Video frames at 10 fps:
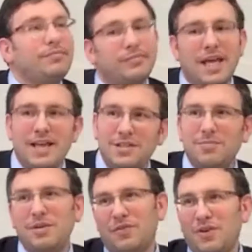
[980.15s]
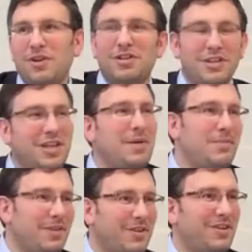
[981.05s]
they had some difficulty
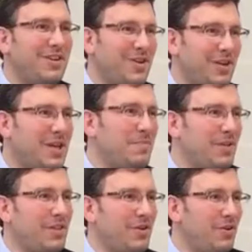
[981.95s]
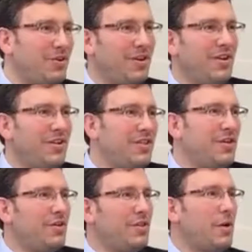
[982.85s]
keeping their
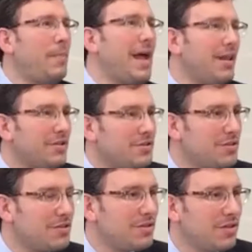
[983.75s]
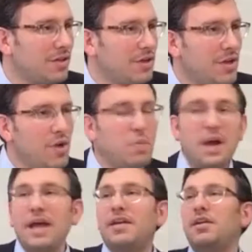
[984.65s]
balance.
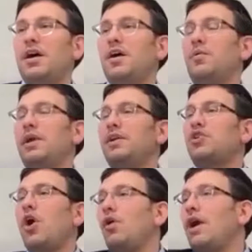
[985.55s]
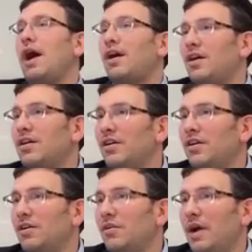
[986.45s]
When Korach,
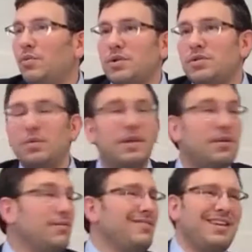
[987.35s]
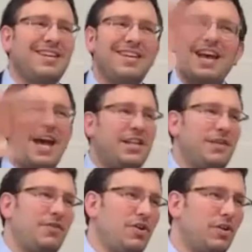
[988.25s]
right, had
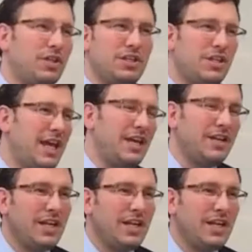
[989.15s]
difficulties. Again,